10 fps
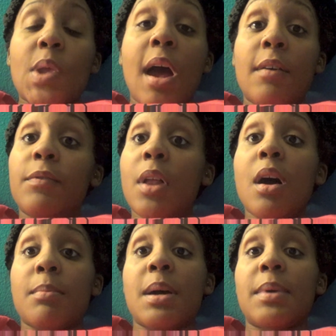I'll
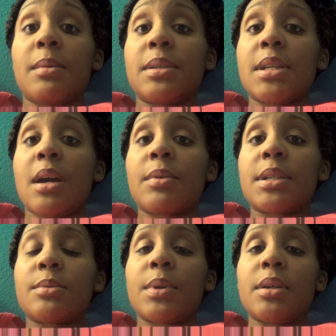vlog my baby shower
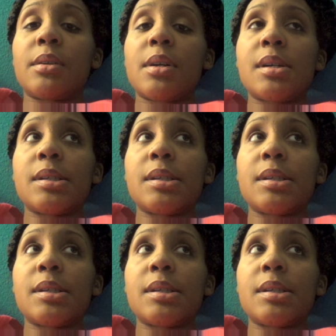as well.